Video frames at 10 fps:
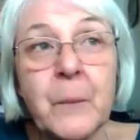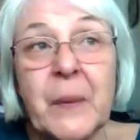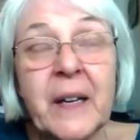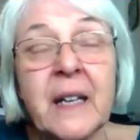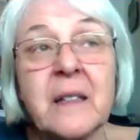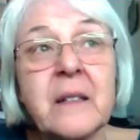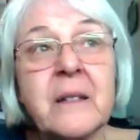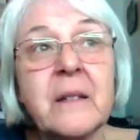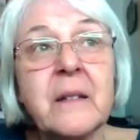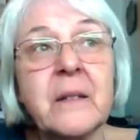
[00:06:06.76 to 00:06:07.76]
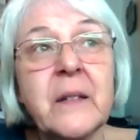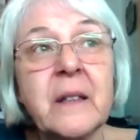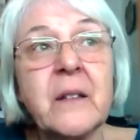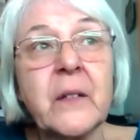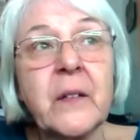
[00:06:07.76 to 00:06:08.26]
but I
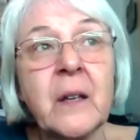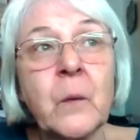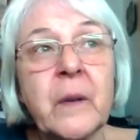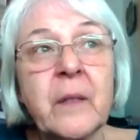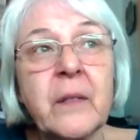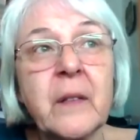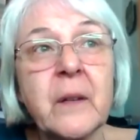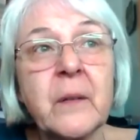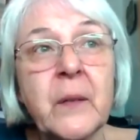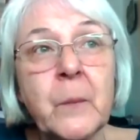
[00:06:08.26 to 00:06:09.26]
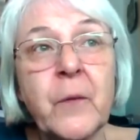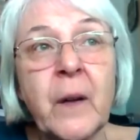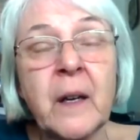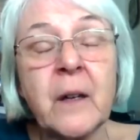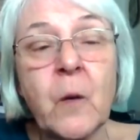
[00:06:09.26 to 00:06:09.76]
did sing with the
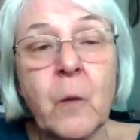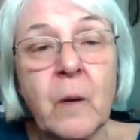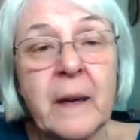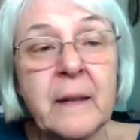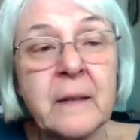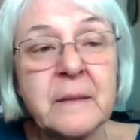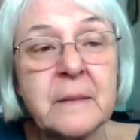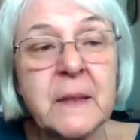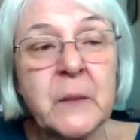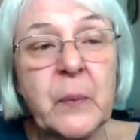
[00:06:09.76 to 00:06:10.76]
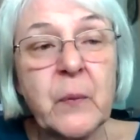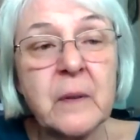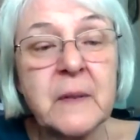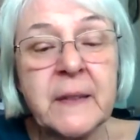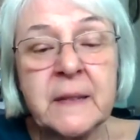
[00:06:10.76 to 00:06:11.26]
symphonic choir in
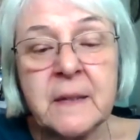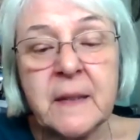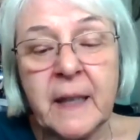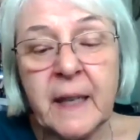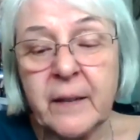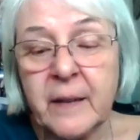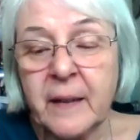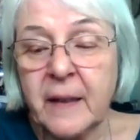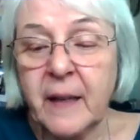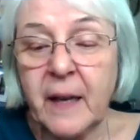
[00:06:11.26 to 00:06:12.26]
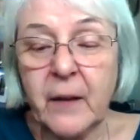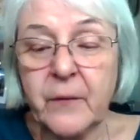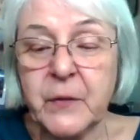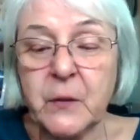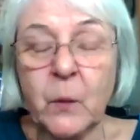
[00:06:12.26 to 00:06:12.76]
Portland and I have
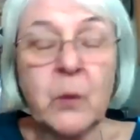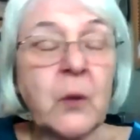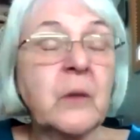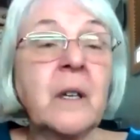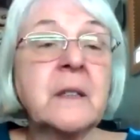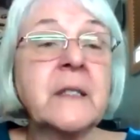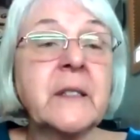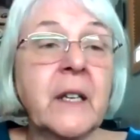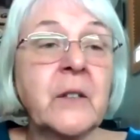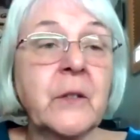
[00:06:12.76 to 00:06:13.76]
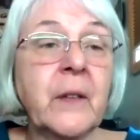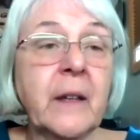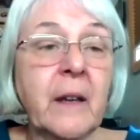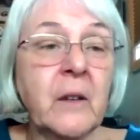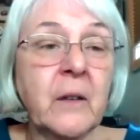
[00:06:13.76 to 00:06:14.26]
soloed on the stage of the
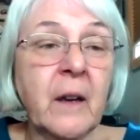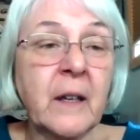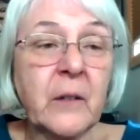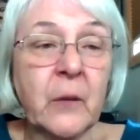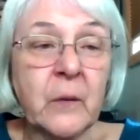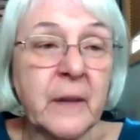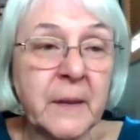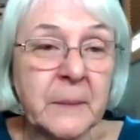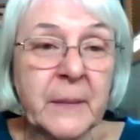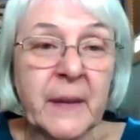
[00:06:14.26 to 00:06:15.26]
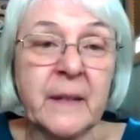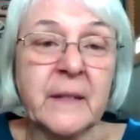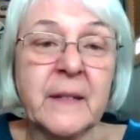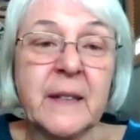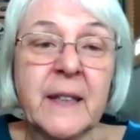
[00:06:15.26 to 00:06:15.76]
Keller Auditorium, mm. and
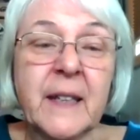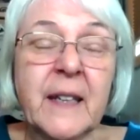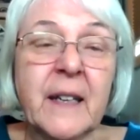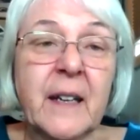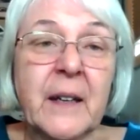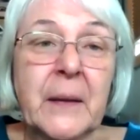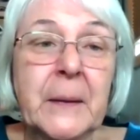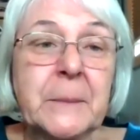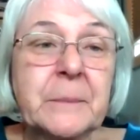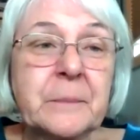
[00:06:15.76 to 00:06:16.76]
um,